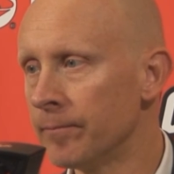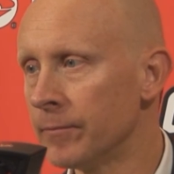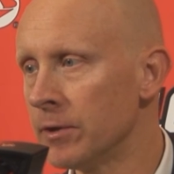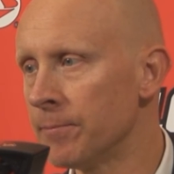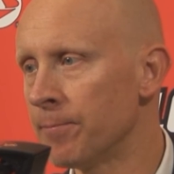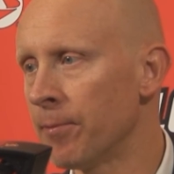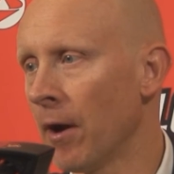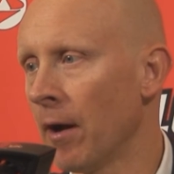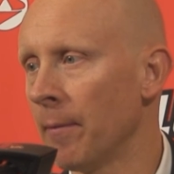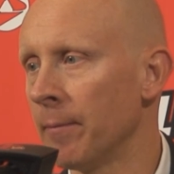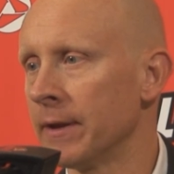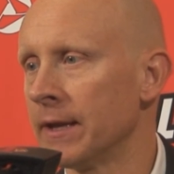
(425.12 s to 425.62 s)

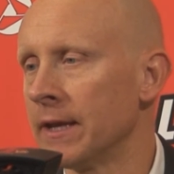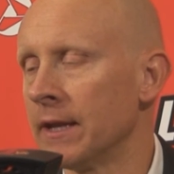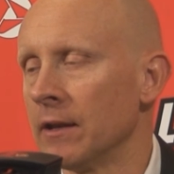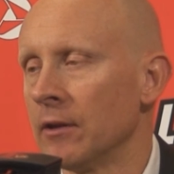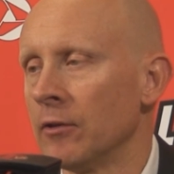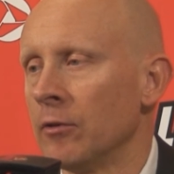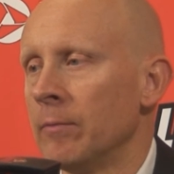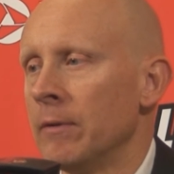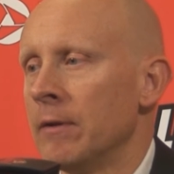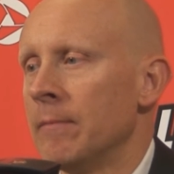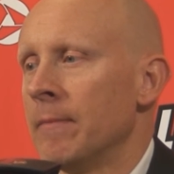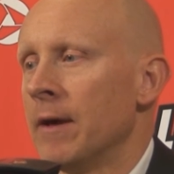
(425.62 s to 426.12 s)
You probably get a
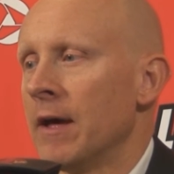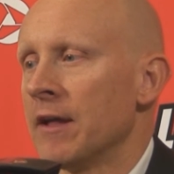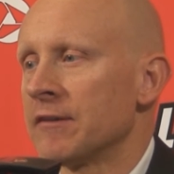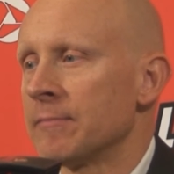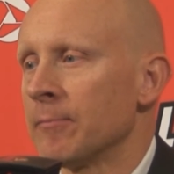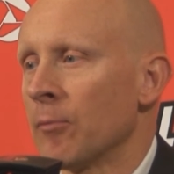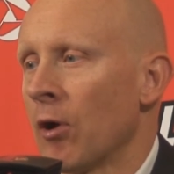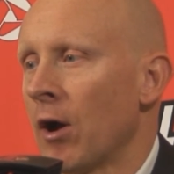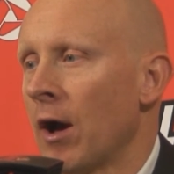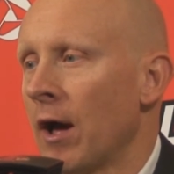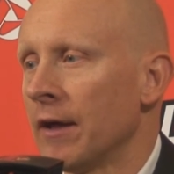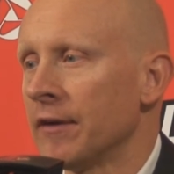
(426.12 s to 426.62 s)
little bit
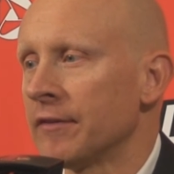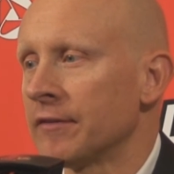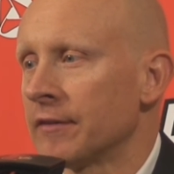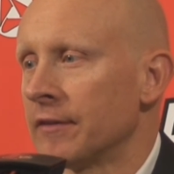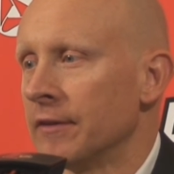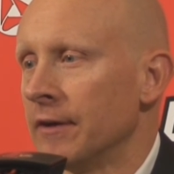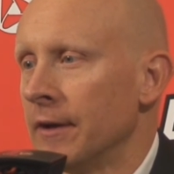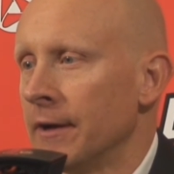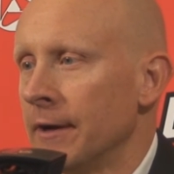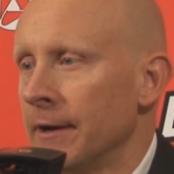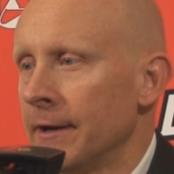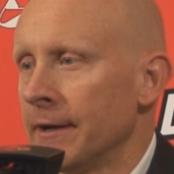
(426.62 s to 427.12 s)

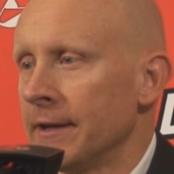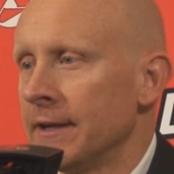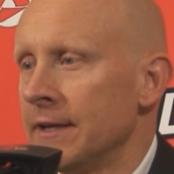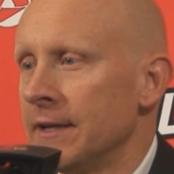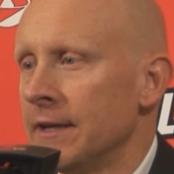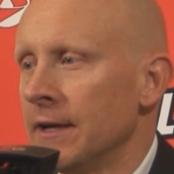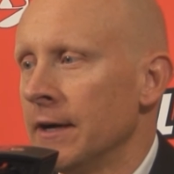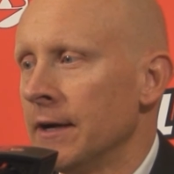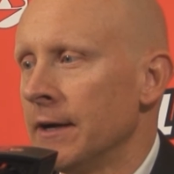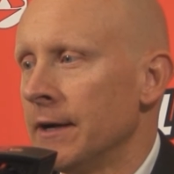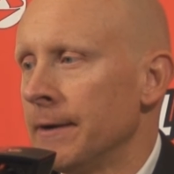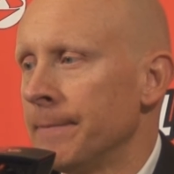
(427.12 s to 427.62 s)
mesmerized.
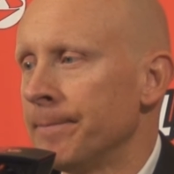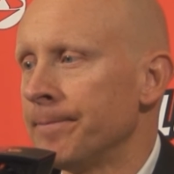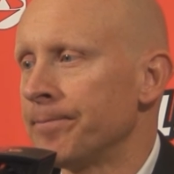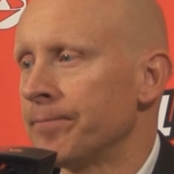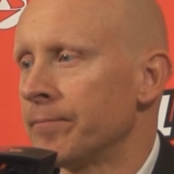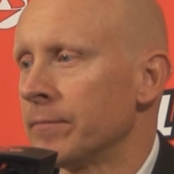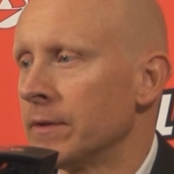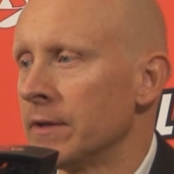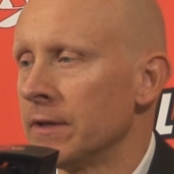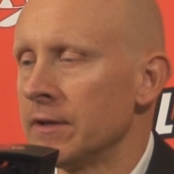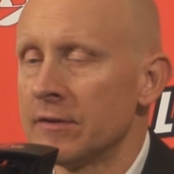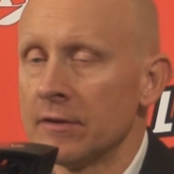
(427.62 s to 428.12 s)
He's
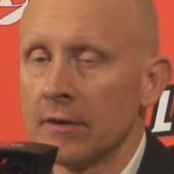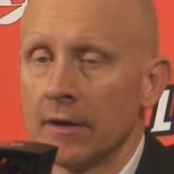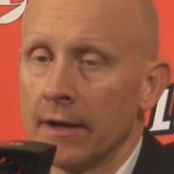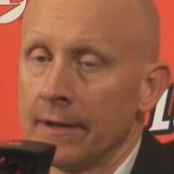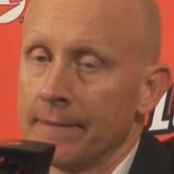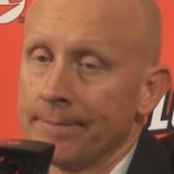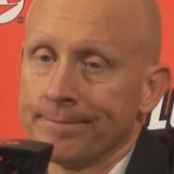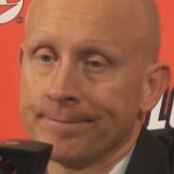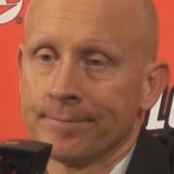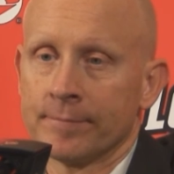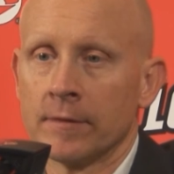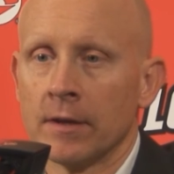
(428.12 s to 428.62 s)
a
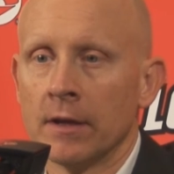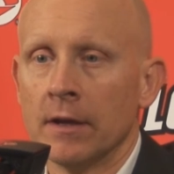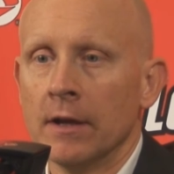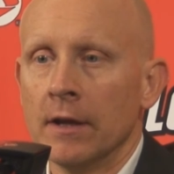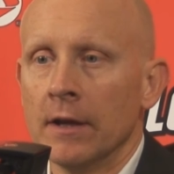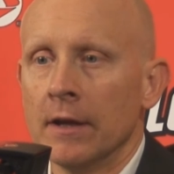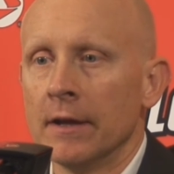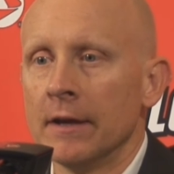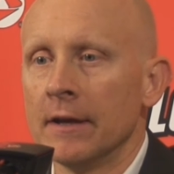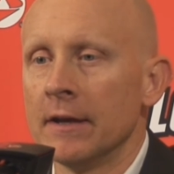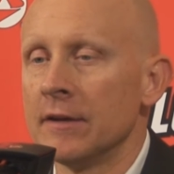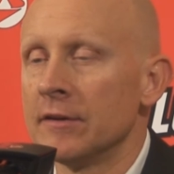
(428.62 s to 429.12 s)

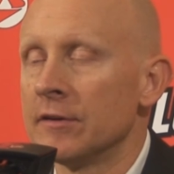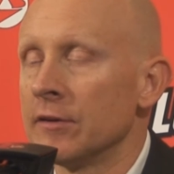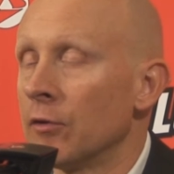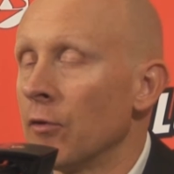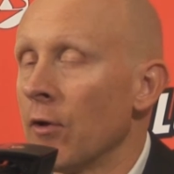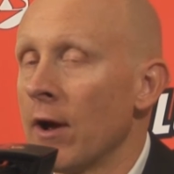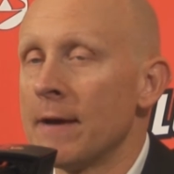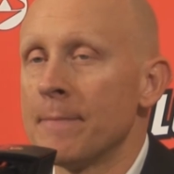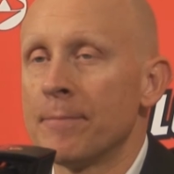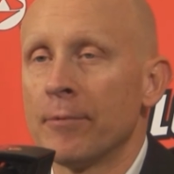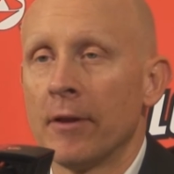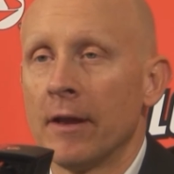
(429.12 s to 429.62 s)

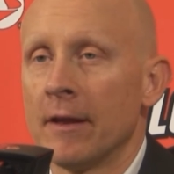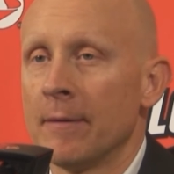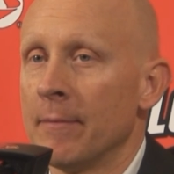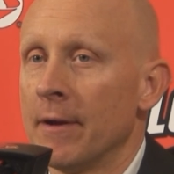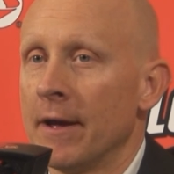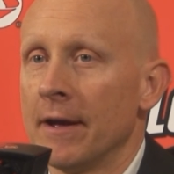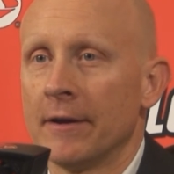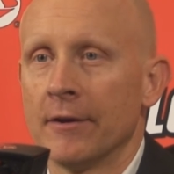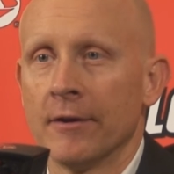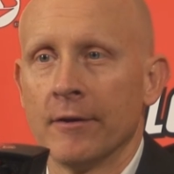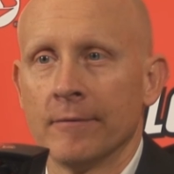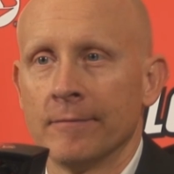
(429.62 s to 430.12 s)
great
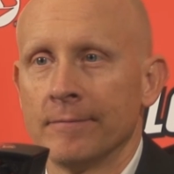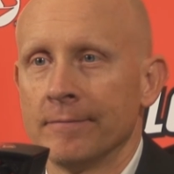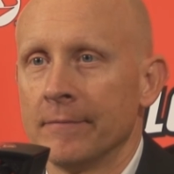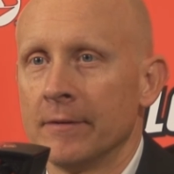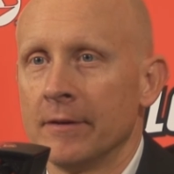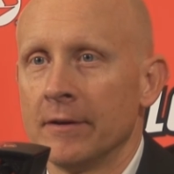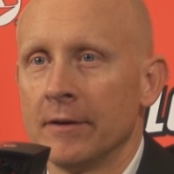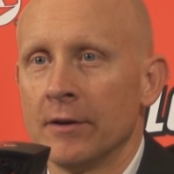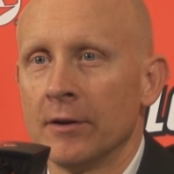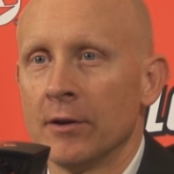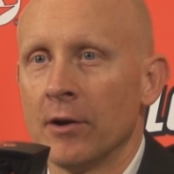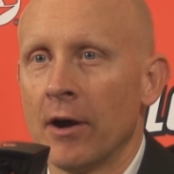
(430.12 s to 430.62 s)
playmaker.
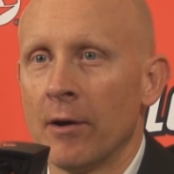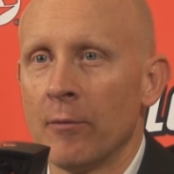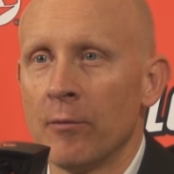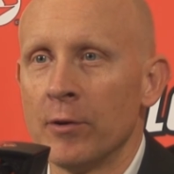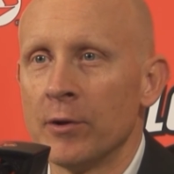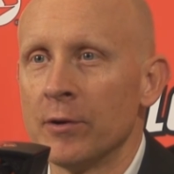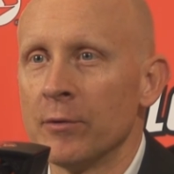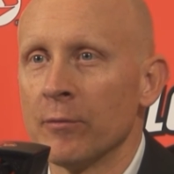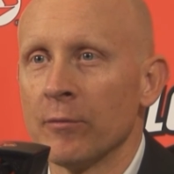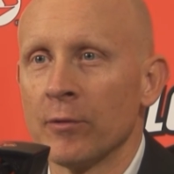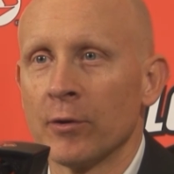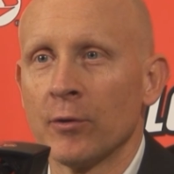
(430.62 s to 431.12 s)
You know, I
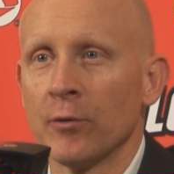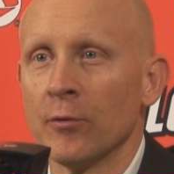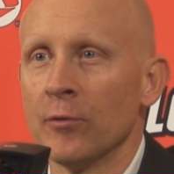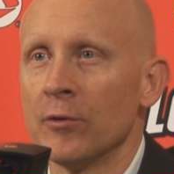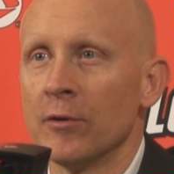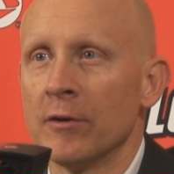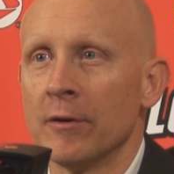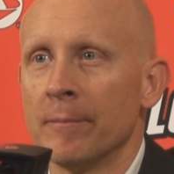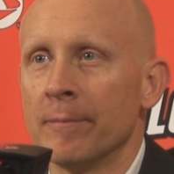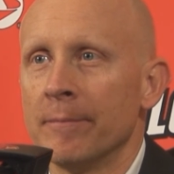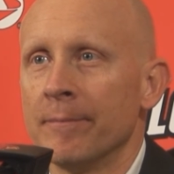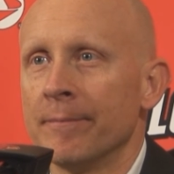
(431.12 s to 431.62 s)
wouldn't have
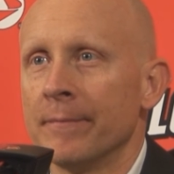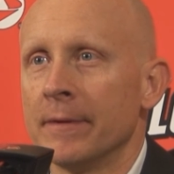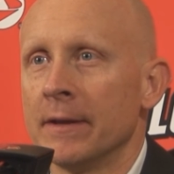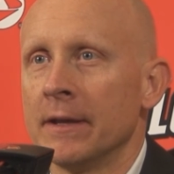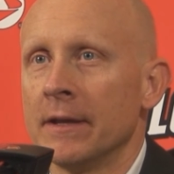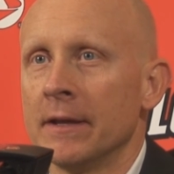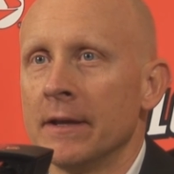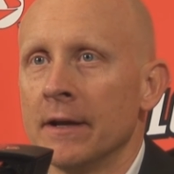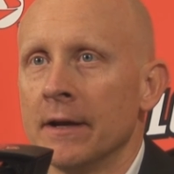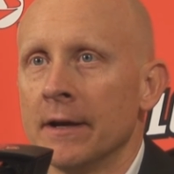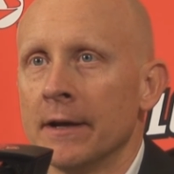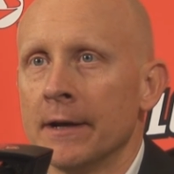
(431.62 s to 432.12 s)
recruited him.
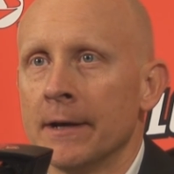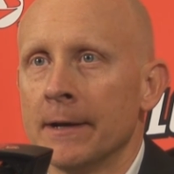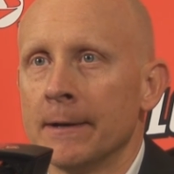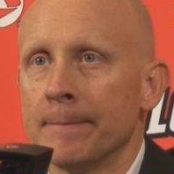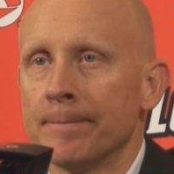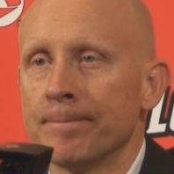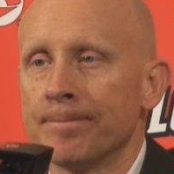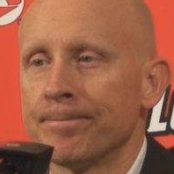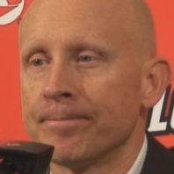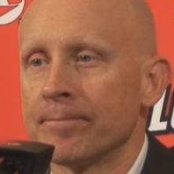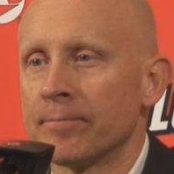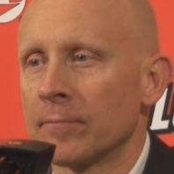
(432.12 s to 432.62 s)

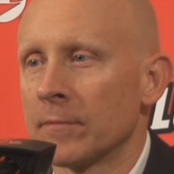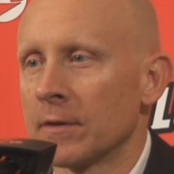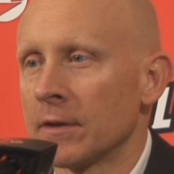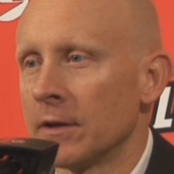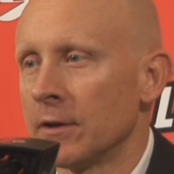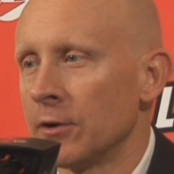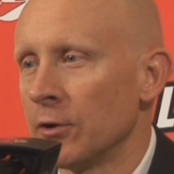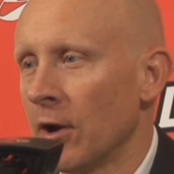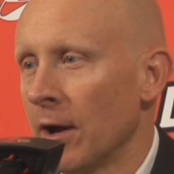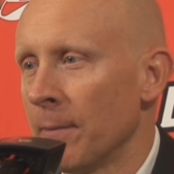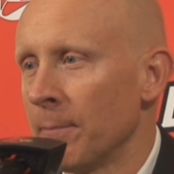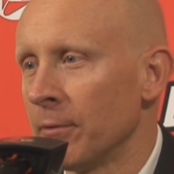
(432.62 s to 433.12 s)

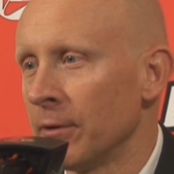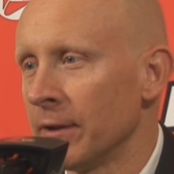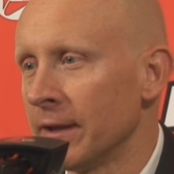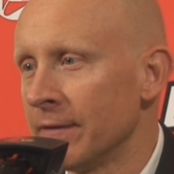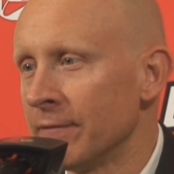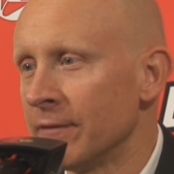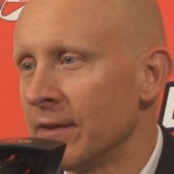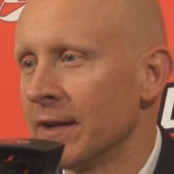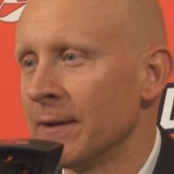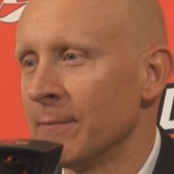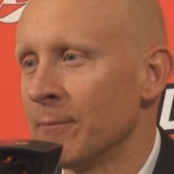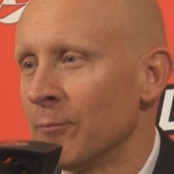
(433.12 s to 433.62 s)
You know, I
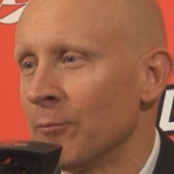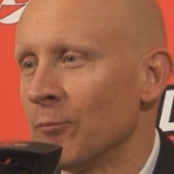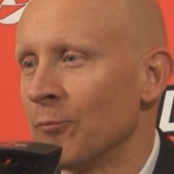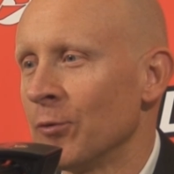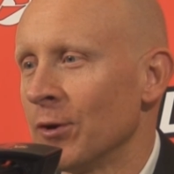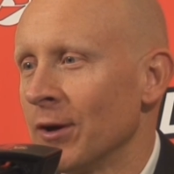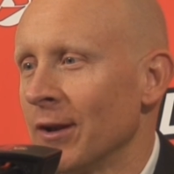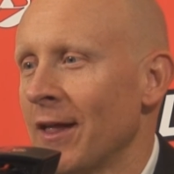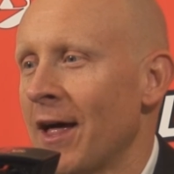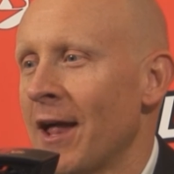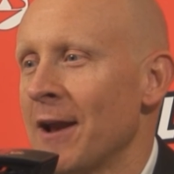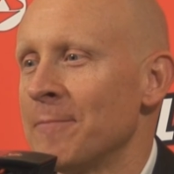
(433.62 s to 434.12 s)
believed in him
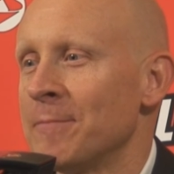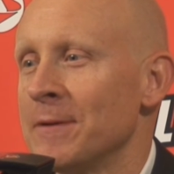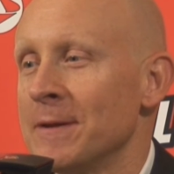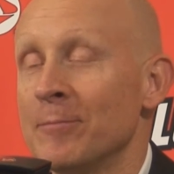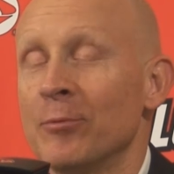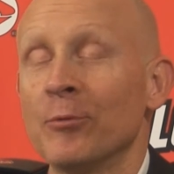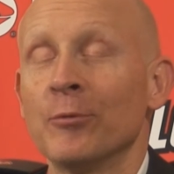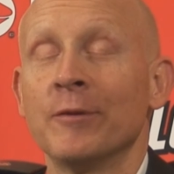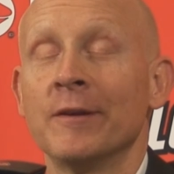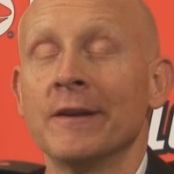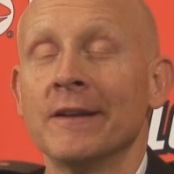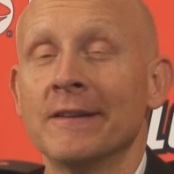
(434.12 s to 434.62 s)
when a lot of
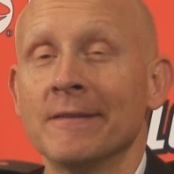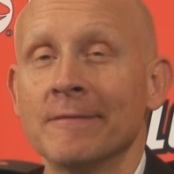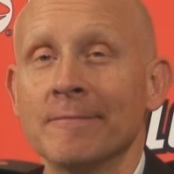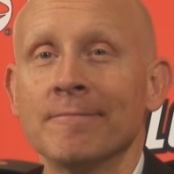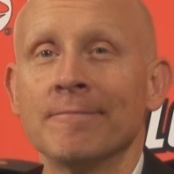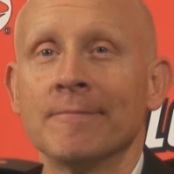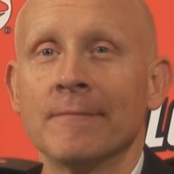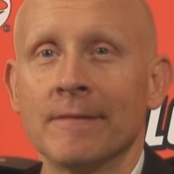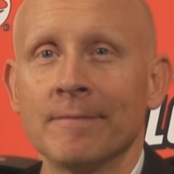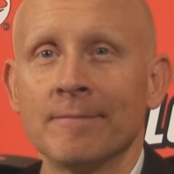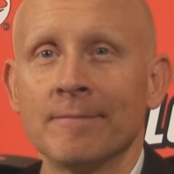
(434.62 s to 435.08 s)
people didn't.